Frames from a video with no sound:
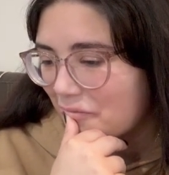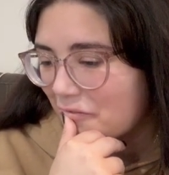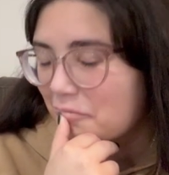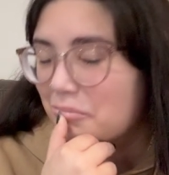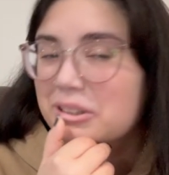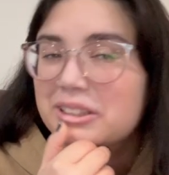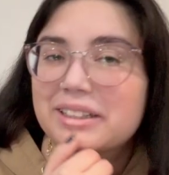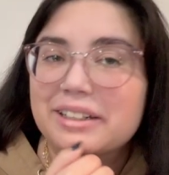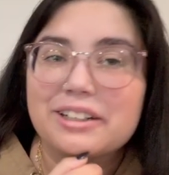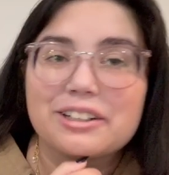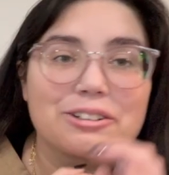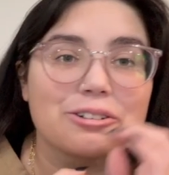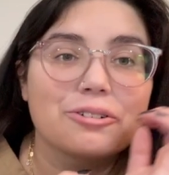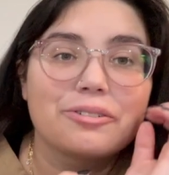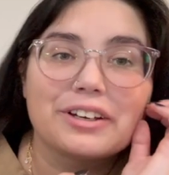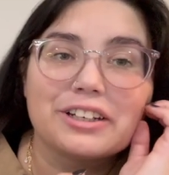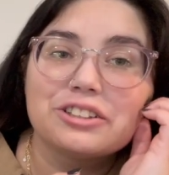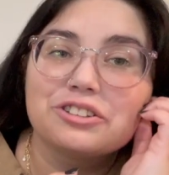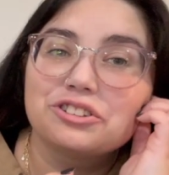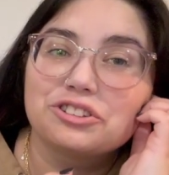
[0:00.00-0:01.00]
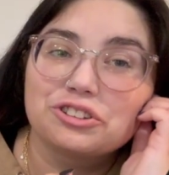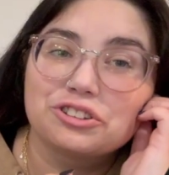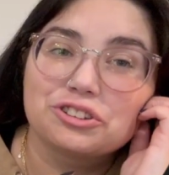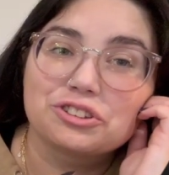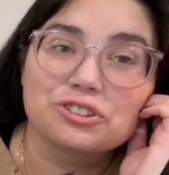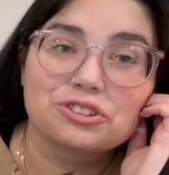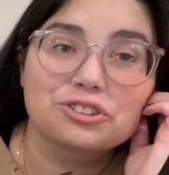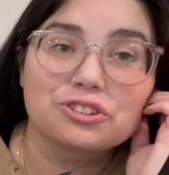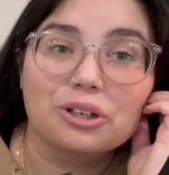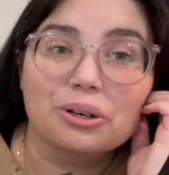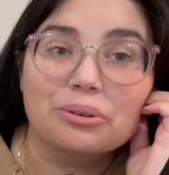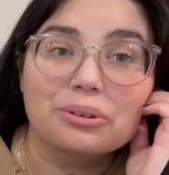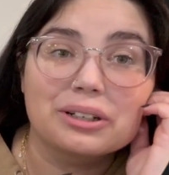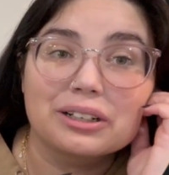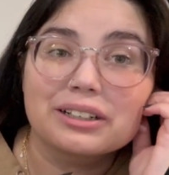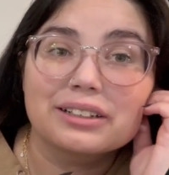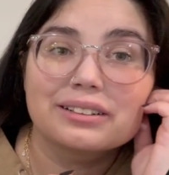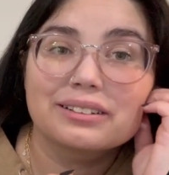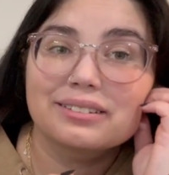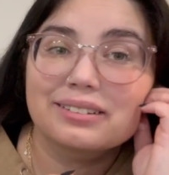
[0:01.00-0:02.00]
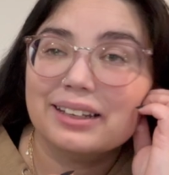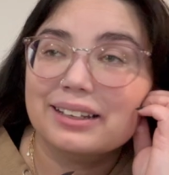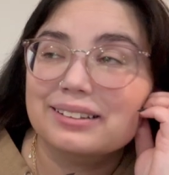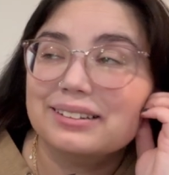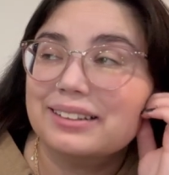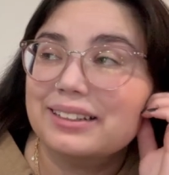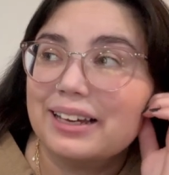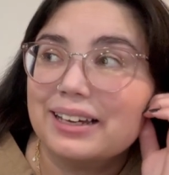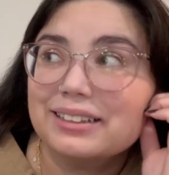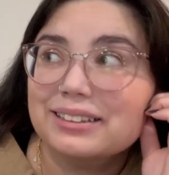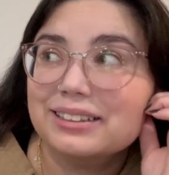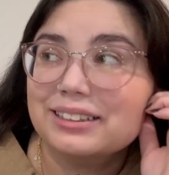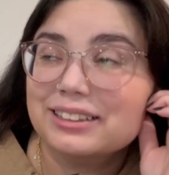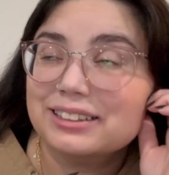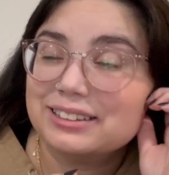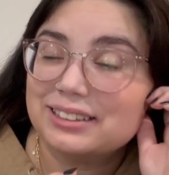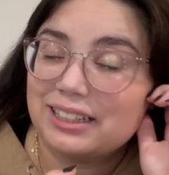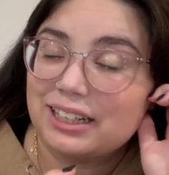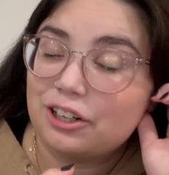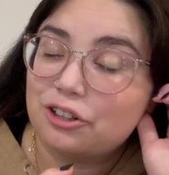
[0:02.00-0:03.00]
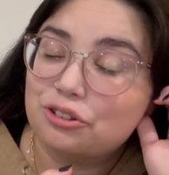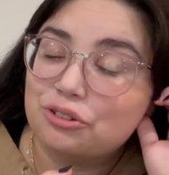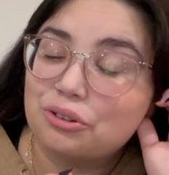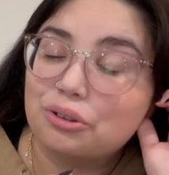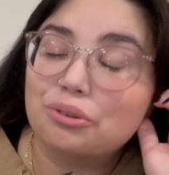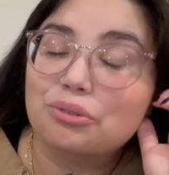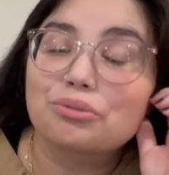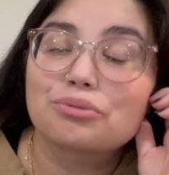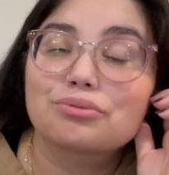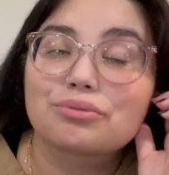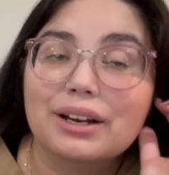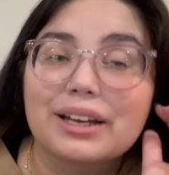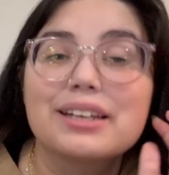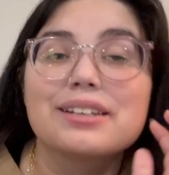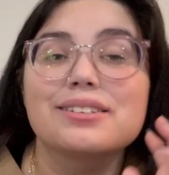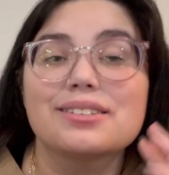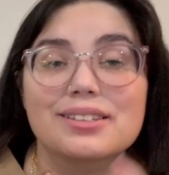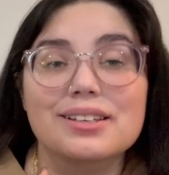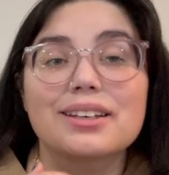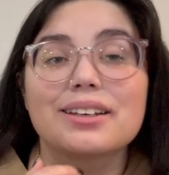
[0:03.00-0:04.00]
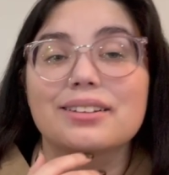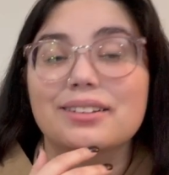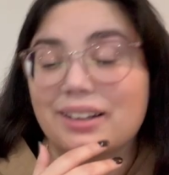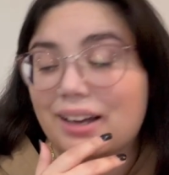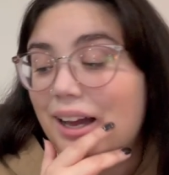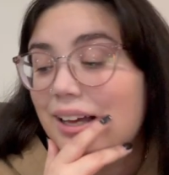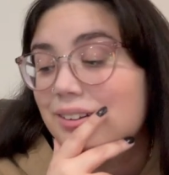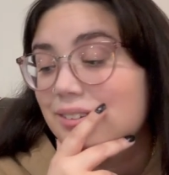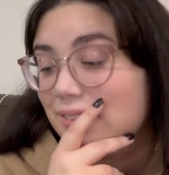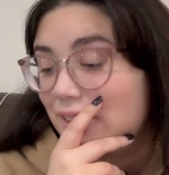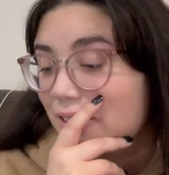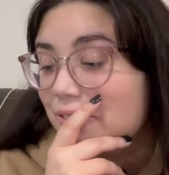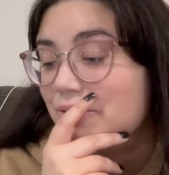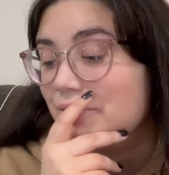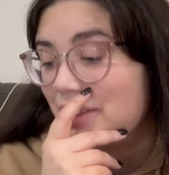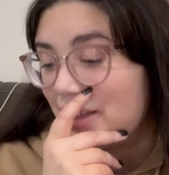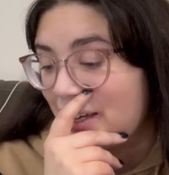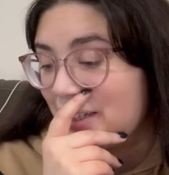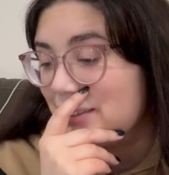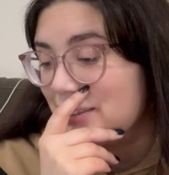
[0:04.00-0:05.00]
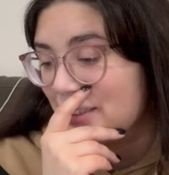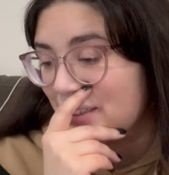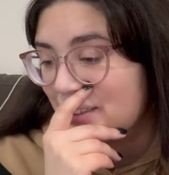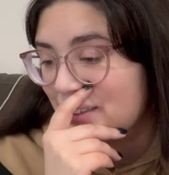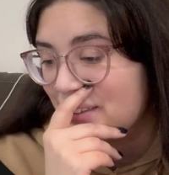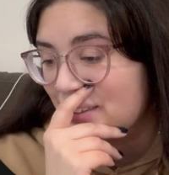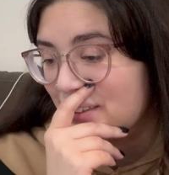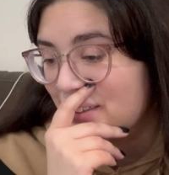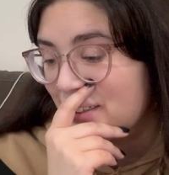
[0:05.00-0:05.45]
But The Hero of Ages is just so good. Like, the ending is crazy. Like, I love the ending.